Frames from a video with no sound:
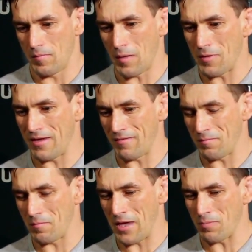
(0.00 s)
maybe
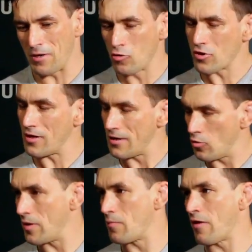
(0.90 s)
make me lose a
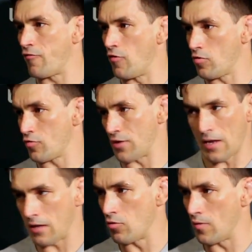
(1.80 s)
little bit my focus
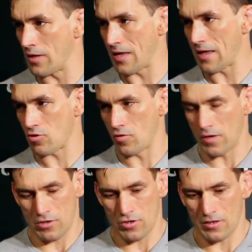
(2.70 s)
and I don't want that.
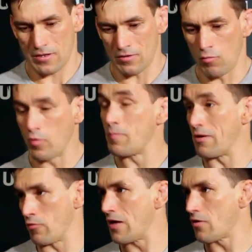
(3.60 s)
So I just, you know, would
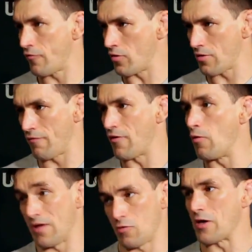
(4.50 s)
be great, of course, if I
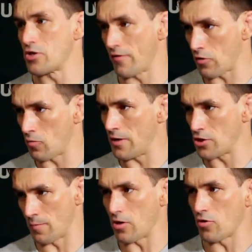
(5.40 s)
win, especially for
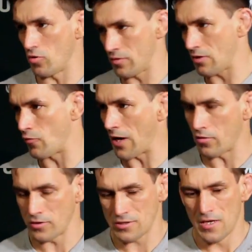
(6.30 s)
submission because all these
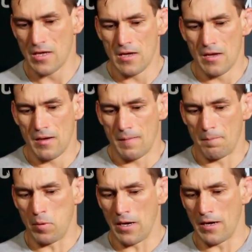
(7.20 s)
records.
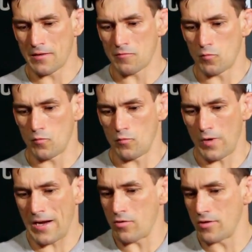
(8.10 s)
But
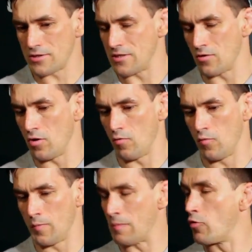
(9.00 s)
records, you know,
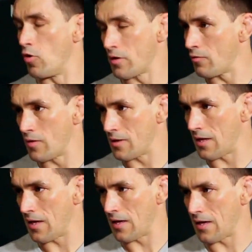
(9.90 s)
will be broken one
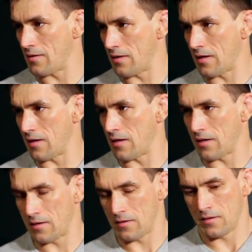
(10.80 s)
day and, and